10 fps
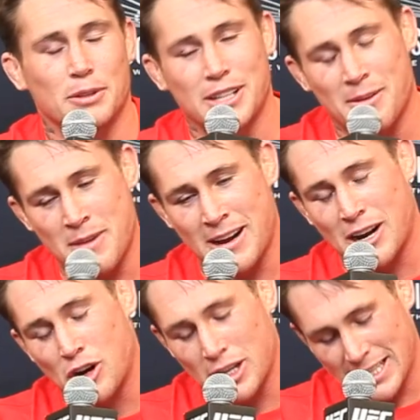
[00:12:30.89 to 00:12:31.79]
But I
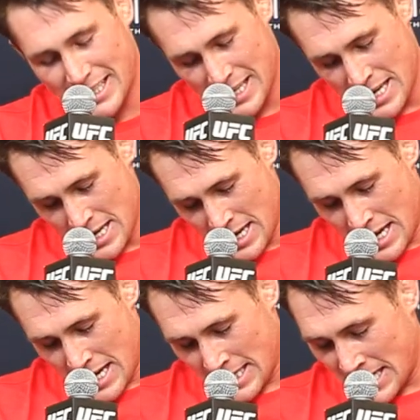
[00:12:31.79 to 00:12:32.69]
got like
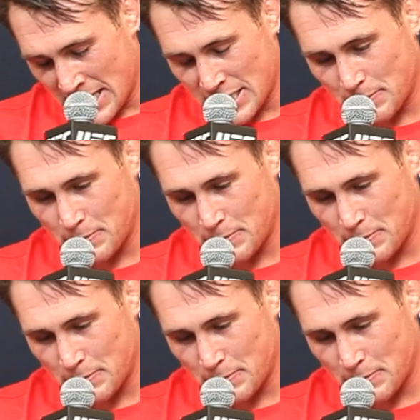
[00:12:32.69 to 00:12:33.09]
a nice